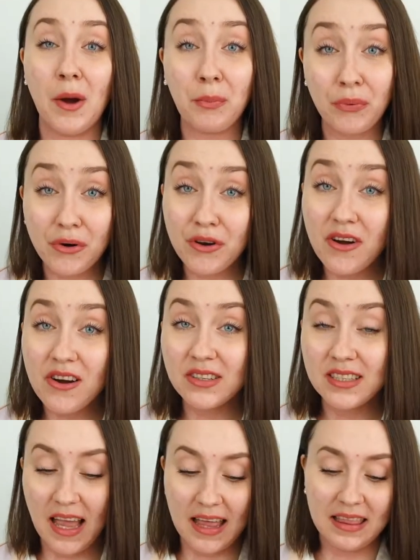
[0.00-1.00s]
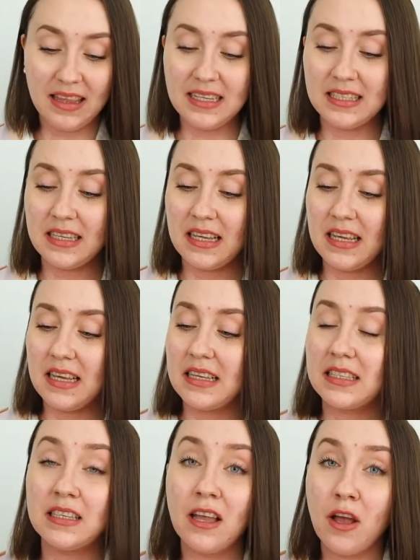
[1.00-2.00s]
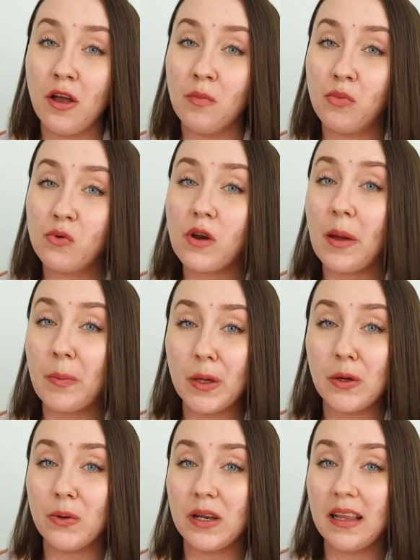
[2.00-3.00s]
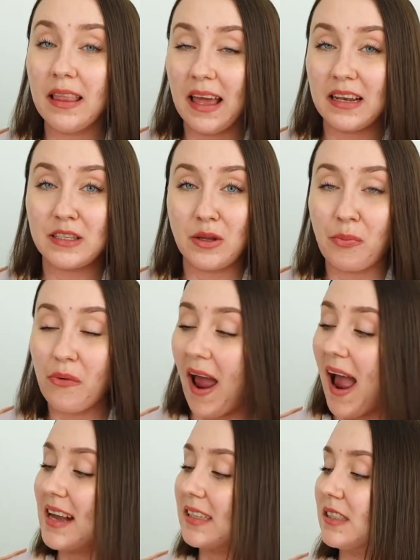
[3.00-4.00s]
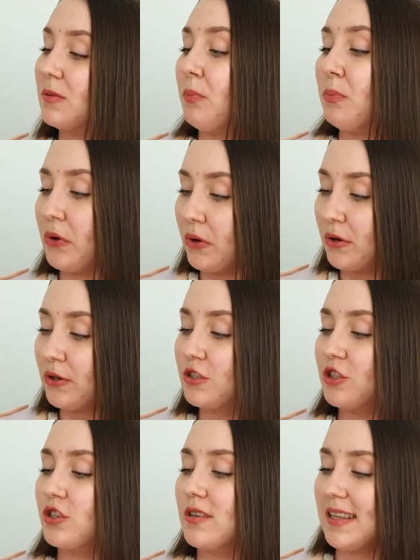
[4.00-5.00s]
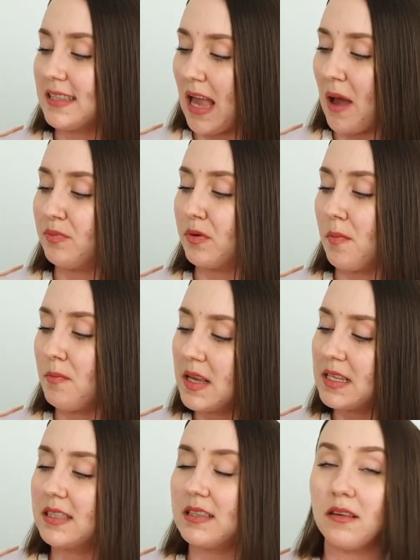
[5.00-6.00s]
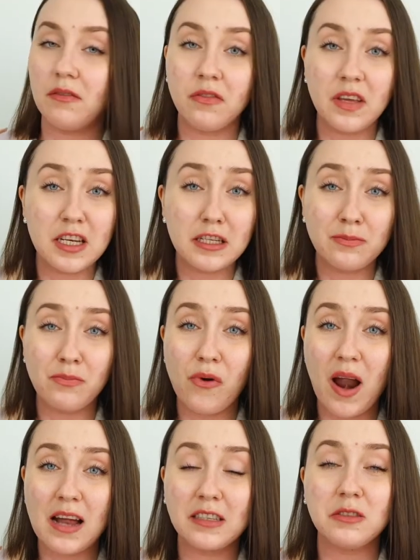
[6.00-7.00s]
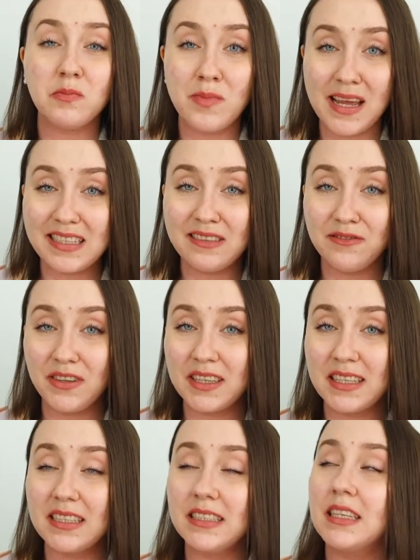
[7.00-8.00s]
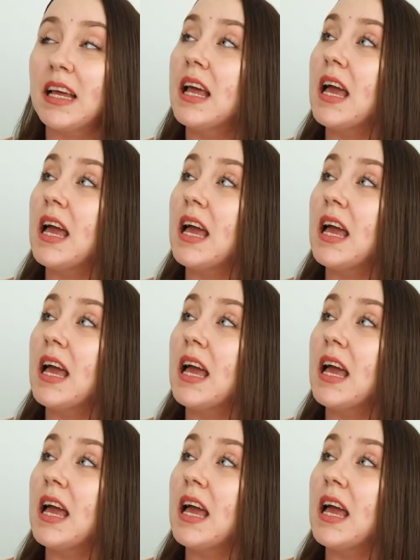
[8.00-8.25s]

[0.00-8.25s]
products, and this is Pure Beauty, that is the brand. Purge Sap Mist, Finnish brand, made in Finland.